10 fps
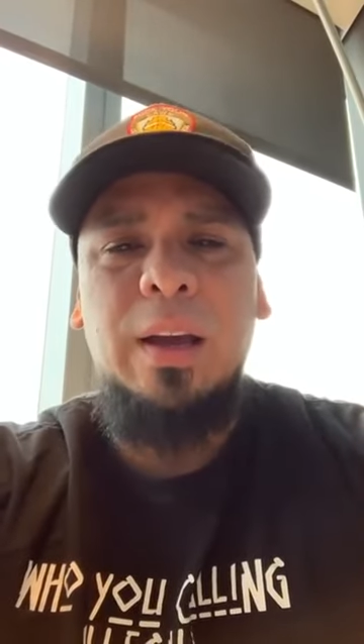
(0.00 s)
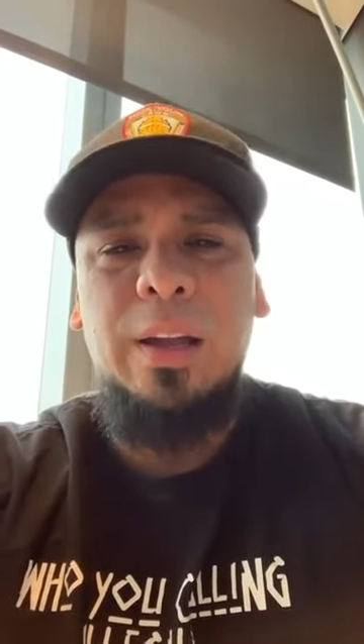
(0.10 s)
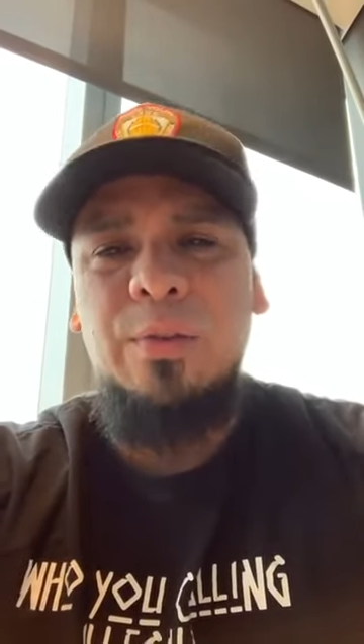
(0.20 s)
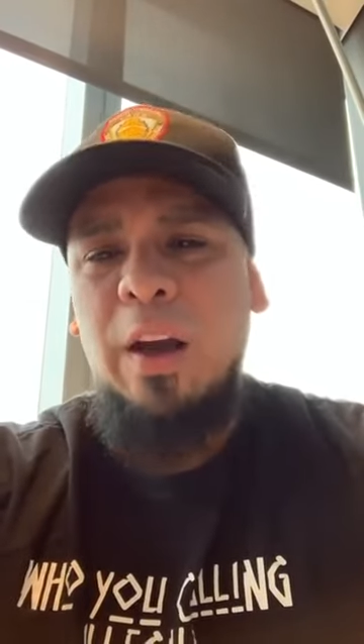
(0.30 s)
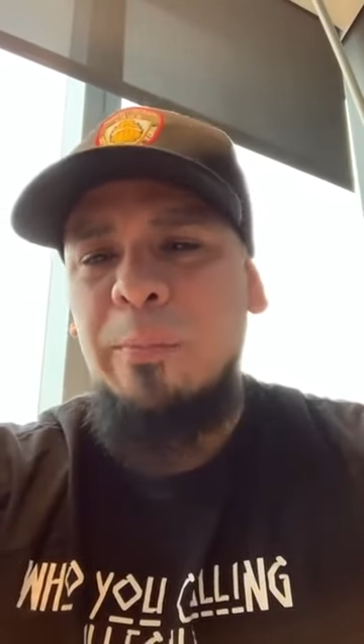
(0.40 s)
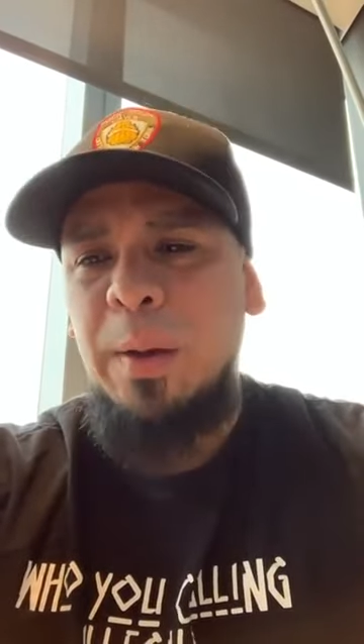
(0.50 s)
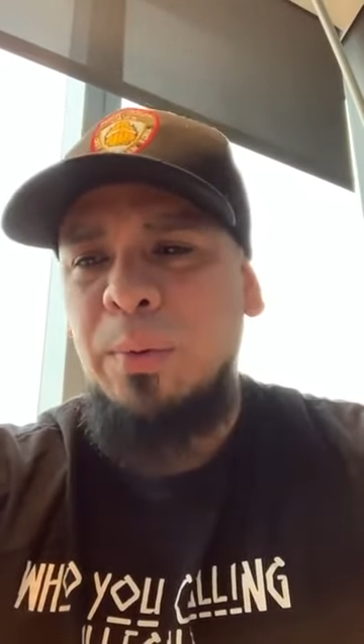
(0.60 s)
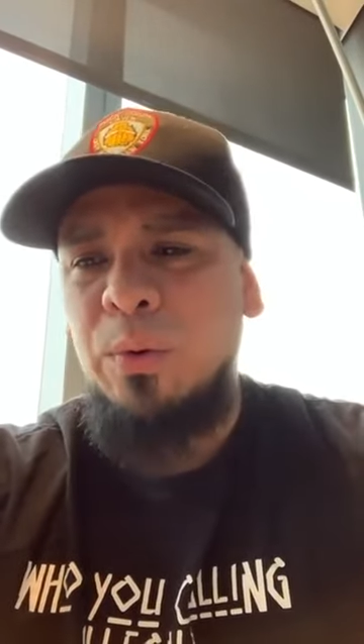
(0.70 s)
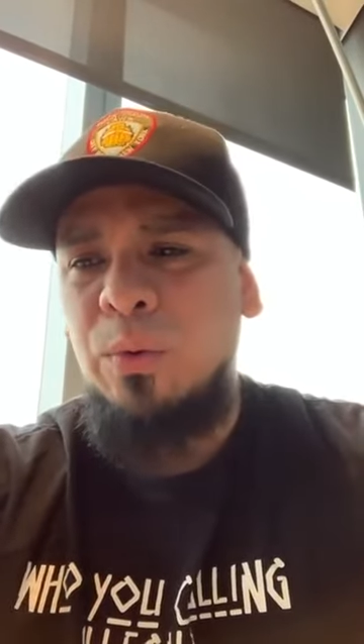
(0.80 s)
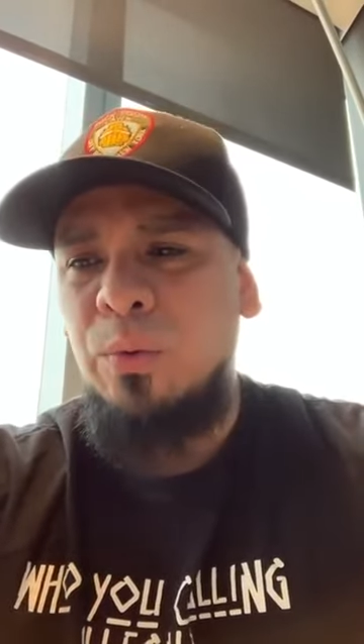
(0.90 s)
and you have
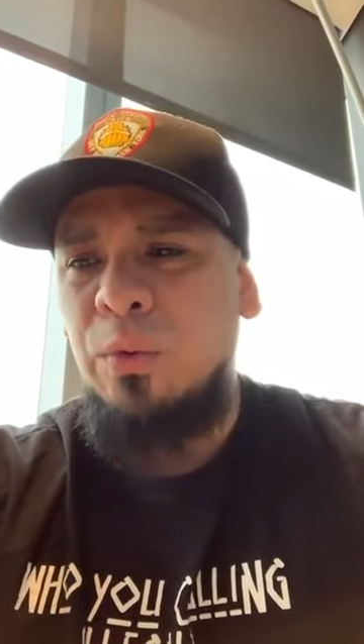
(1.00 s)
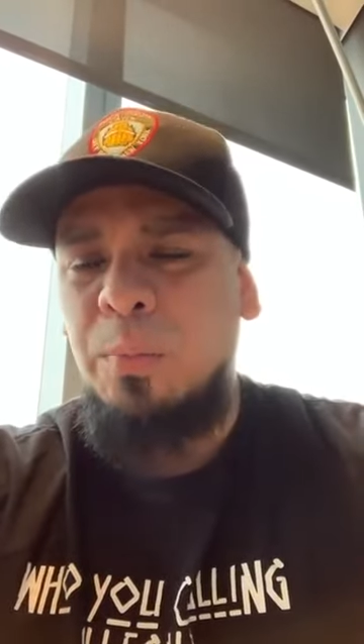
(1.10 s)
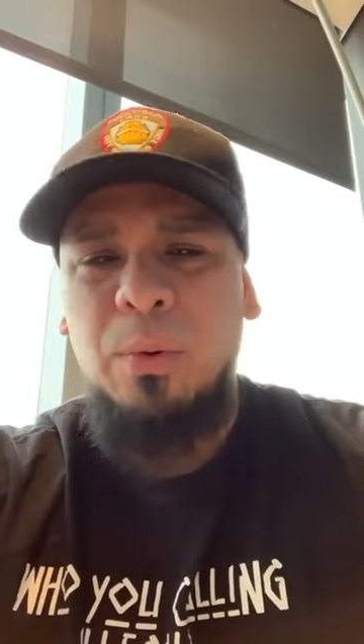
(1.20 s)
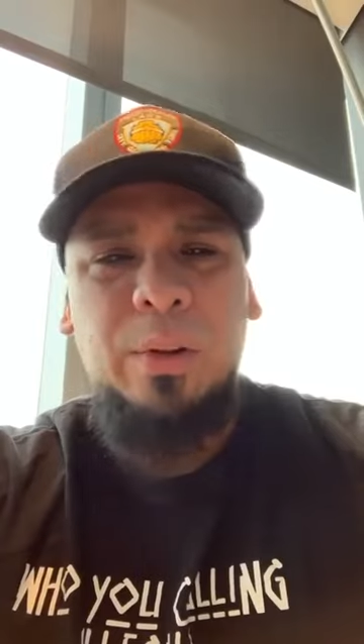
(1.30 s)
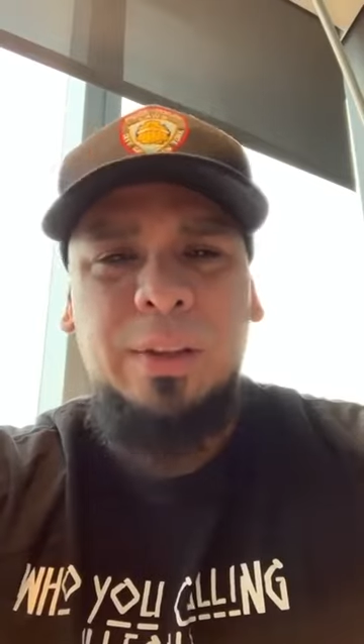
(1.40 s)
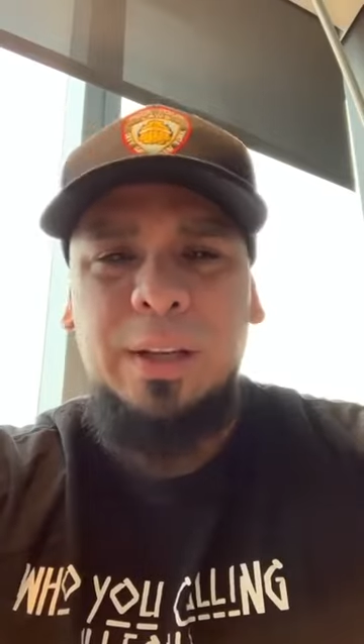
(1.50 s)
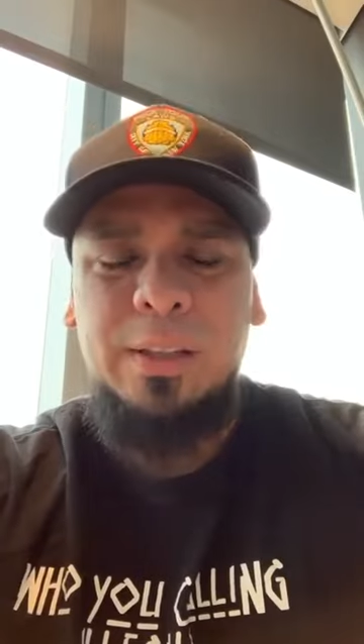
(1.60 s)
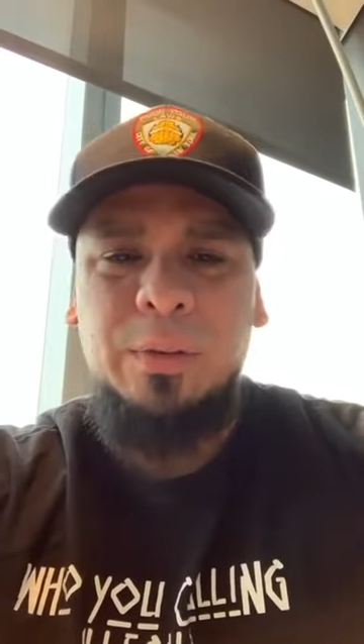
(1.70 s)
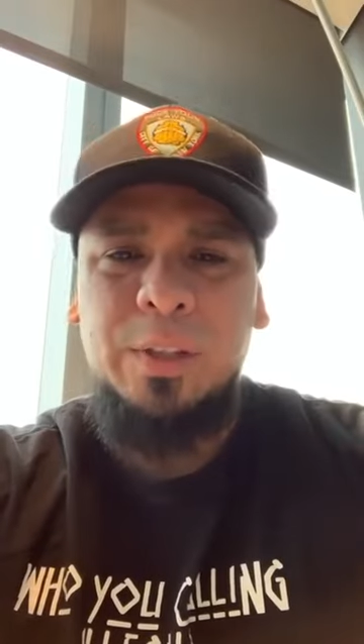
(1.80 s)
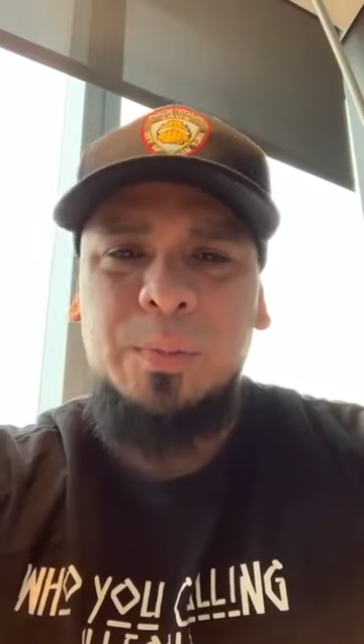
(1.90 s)
people who report
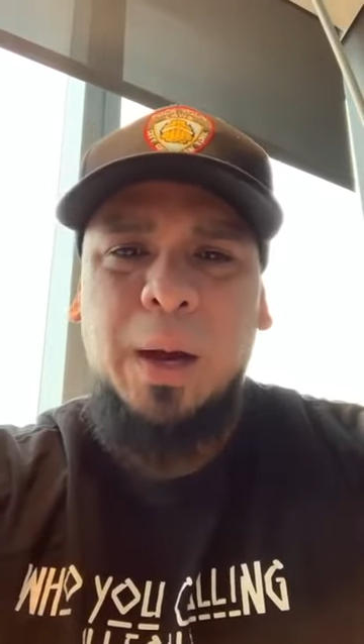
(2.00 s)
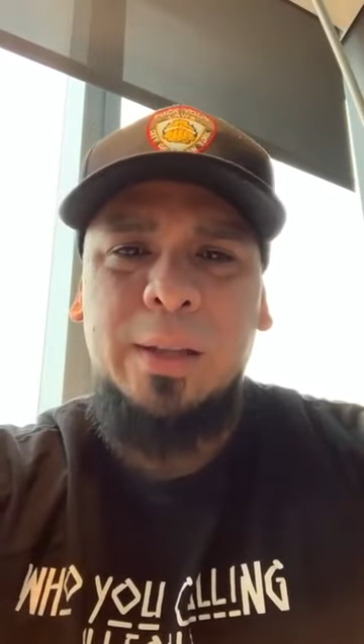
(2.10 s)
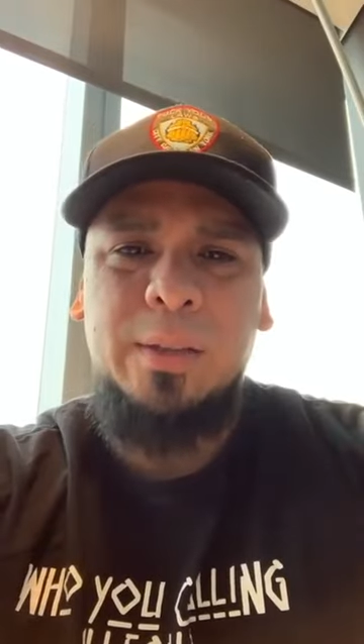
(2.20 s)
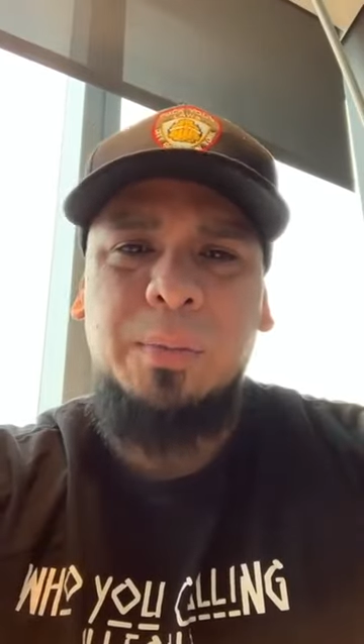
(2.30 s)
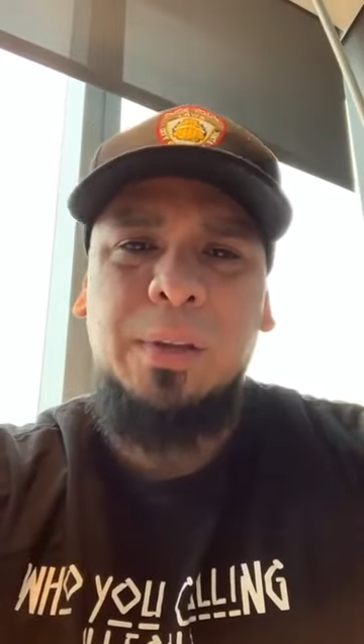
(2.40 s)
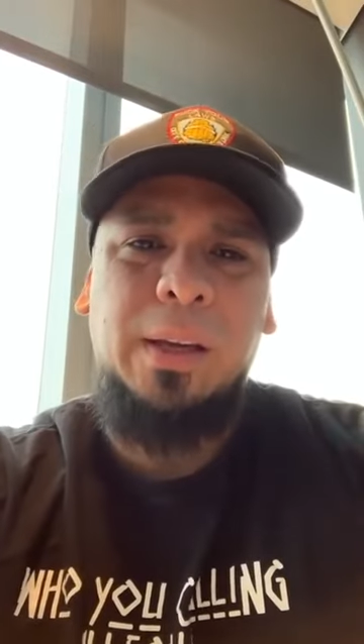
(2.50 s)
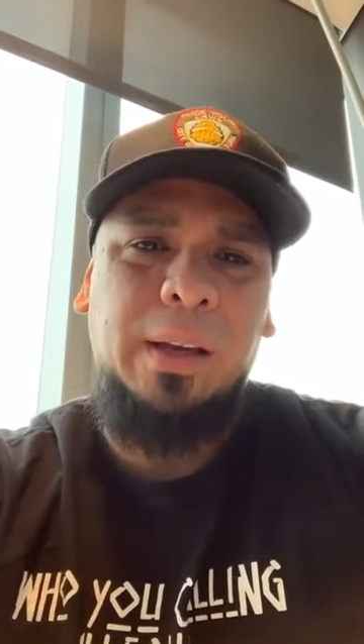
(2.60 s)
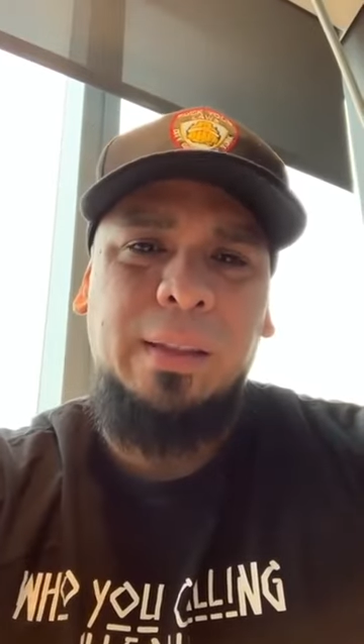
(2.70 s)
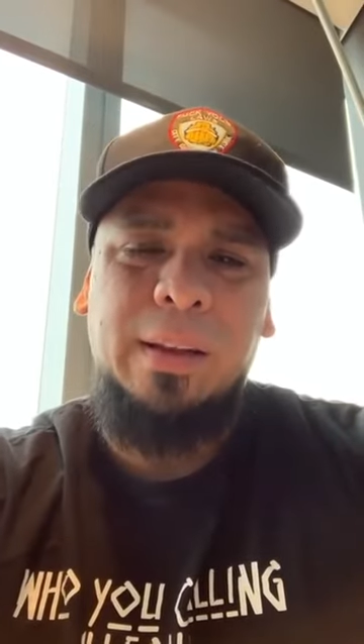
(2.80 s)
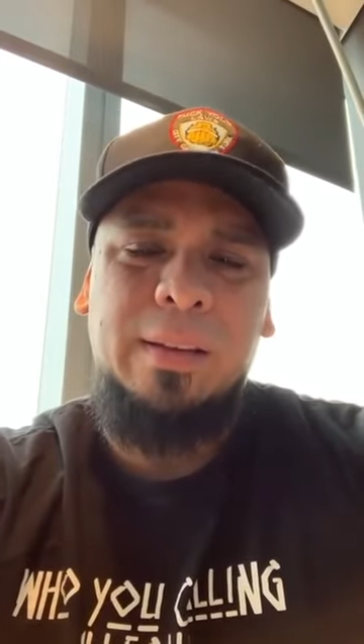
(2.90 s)
things
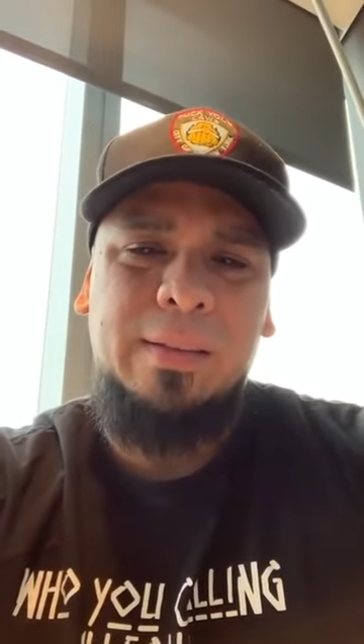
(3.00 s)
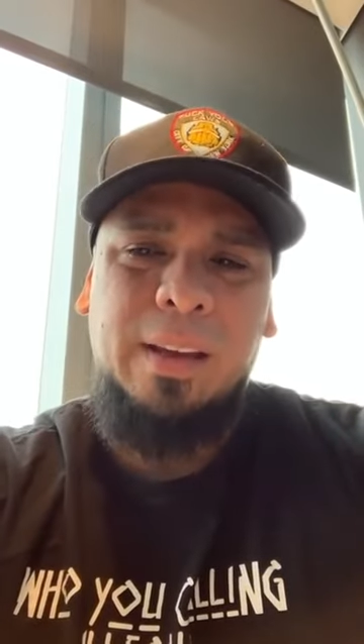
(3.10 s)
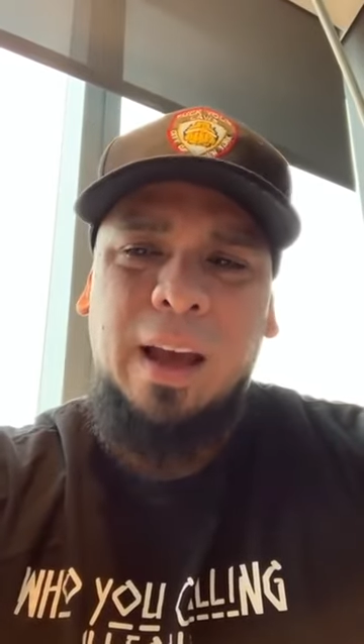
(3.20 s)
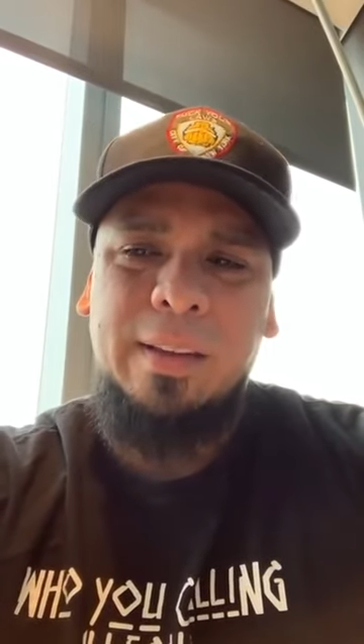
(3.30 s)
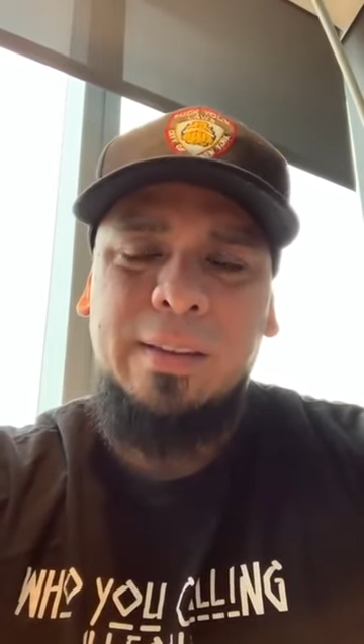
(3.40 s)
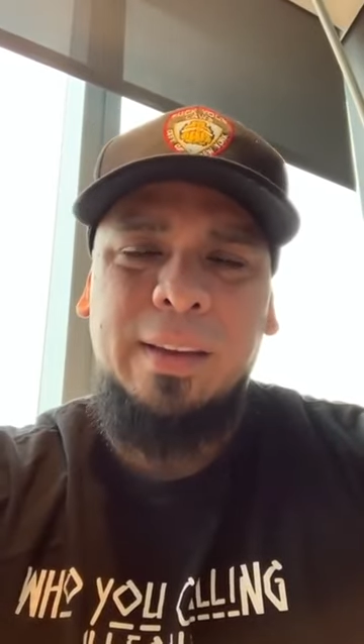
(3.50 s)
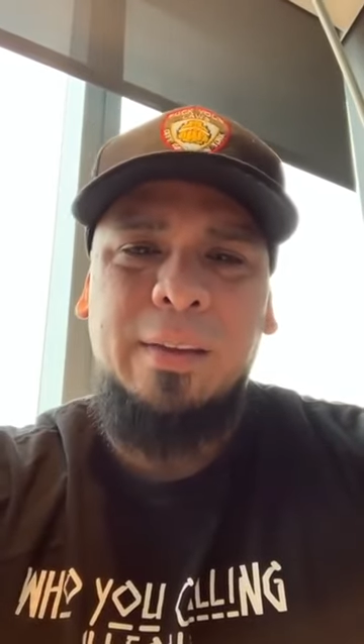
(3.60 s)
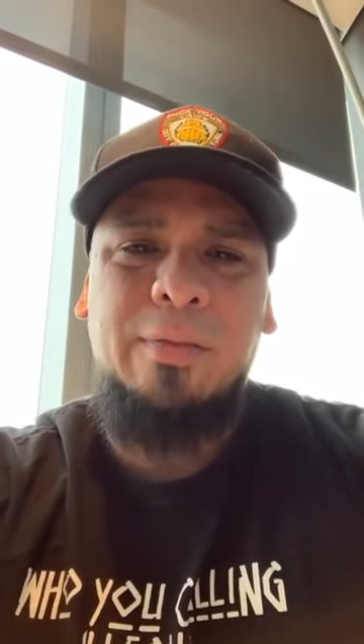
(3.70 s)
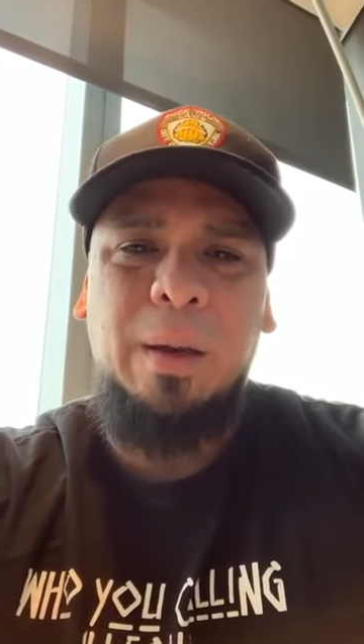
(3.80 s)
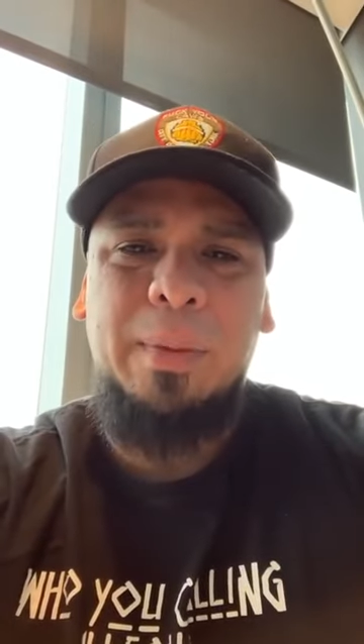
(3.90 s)
irresponsibly and then decide to
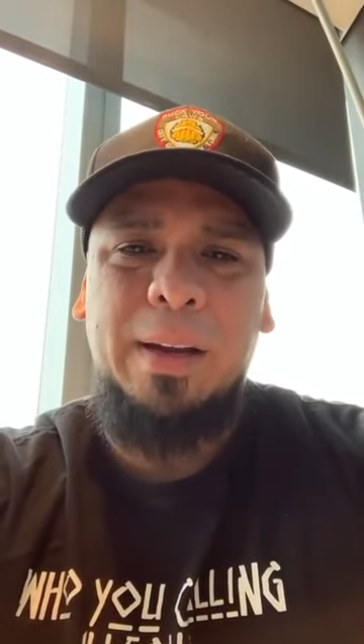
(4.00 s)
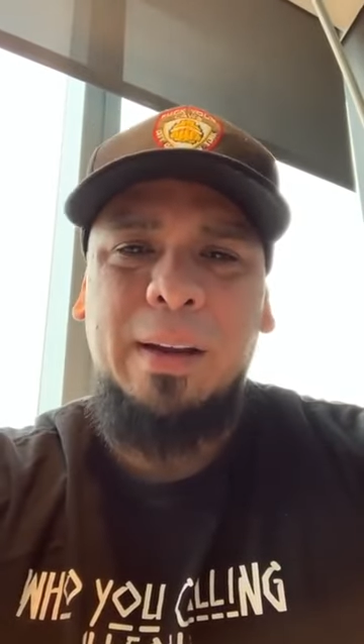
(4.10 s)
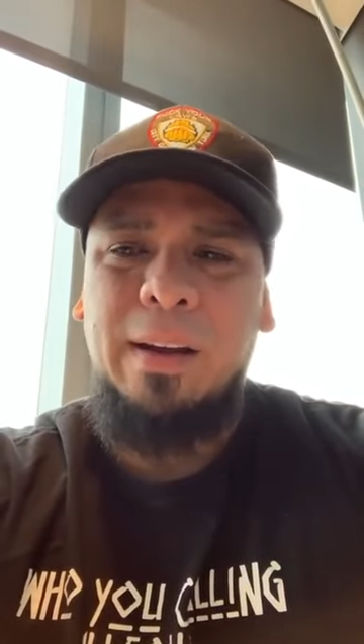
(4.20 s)
give them